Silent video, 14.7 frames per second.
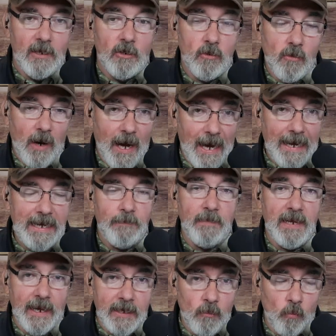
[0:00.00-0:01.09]
who hide
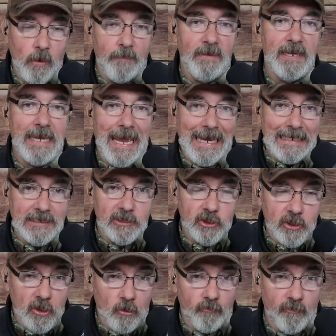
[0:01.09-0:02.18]
behind women and
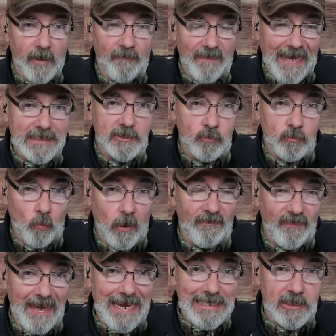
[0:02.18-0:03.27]
children. That's what
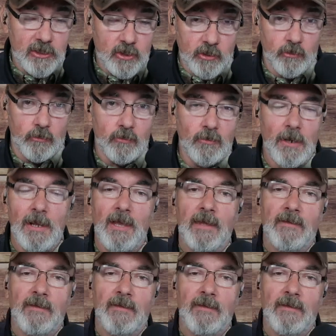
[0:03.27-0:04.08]
they do.